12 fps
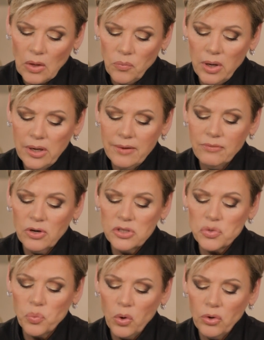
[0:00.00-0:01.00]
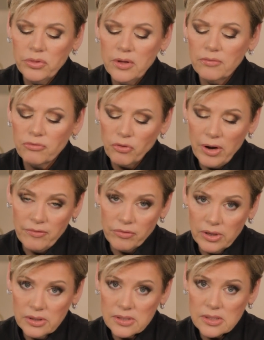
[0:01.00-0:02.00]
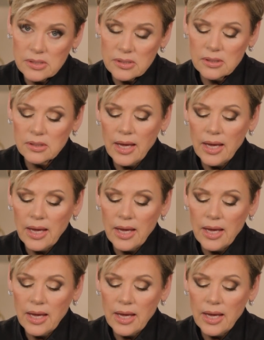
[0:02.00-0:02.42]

whatever is worthy of reverence